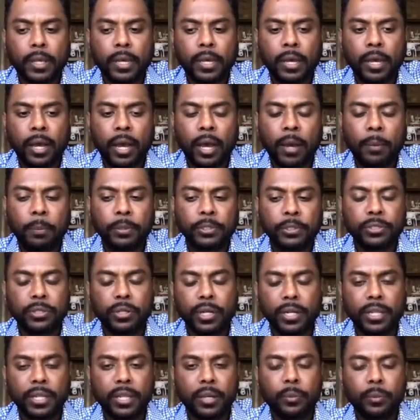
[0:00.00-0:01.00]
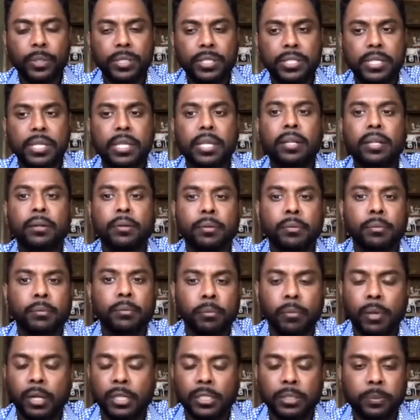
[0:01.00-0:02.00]
opportunity that we see in
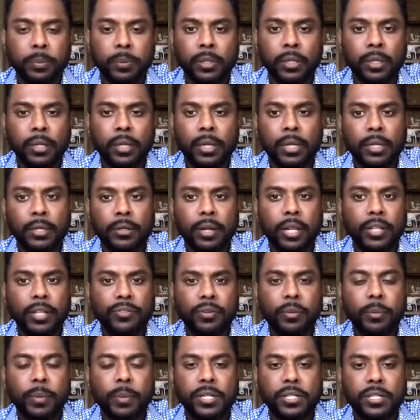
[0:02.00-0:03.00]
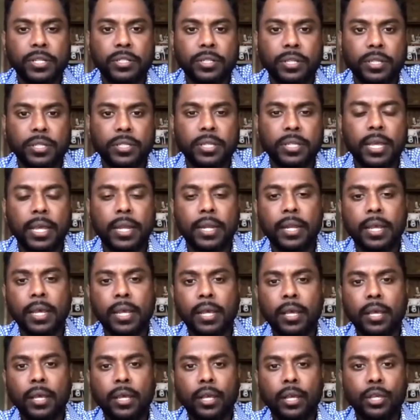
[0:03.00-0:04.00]
multiple transformations, is that
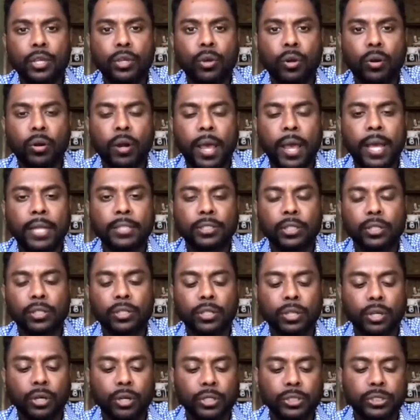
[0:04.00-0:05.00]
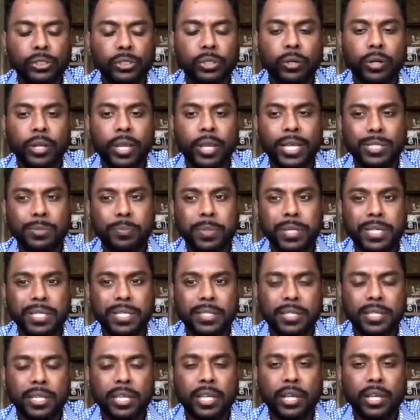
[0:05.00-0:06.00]
your agile coach or your
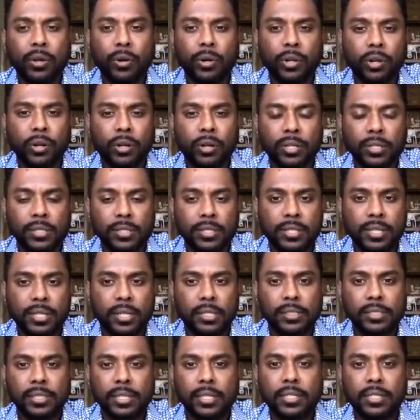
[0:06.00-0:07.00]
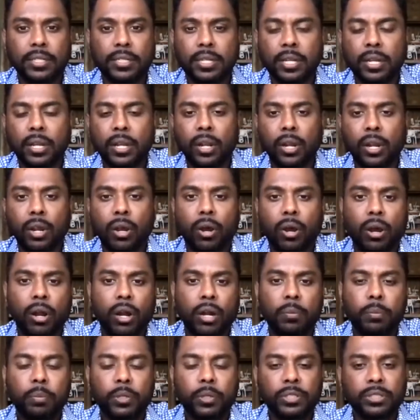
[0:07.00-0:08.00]
SPC or your consultants
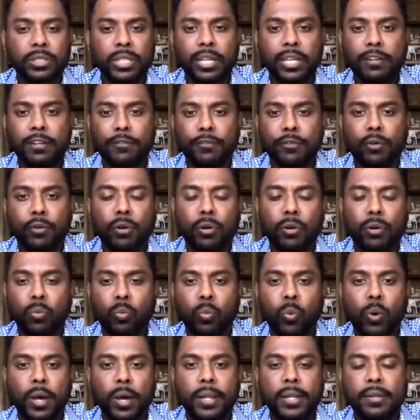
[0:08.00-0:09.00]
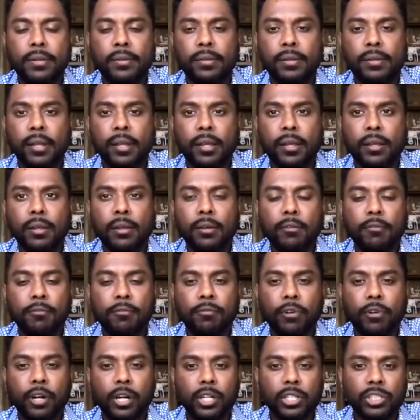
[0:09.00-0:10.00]
are pushing for one
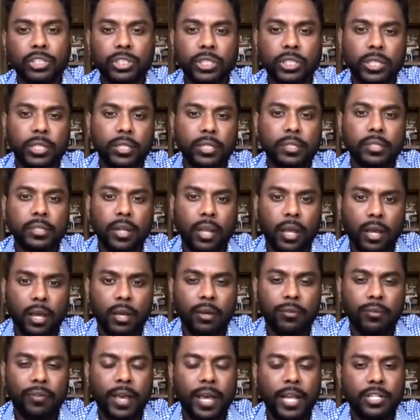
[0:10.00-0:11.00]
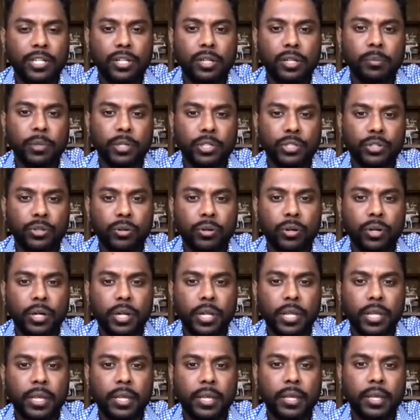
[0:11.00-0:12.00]
version of agile
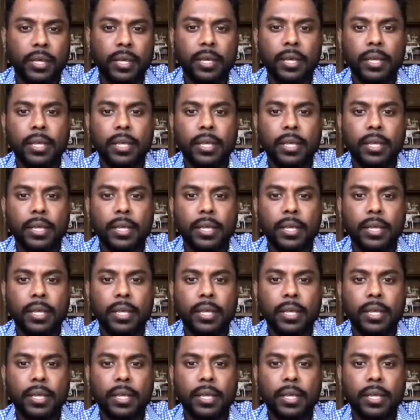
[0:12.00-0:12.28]
maturity,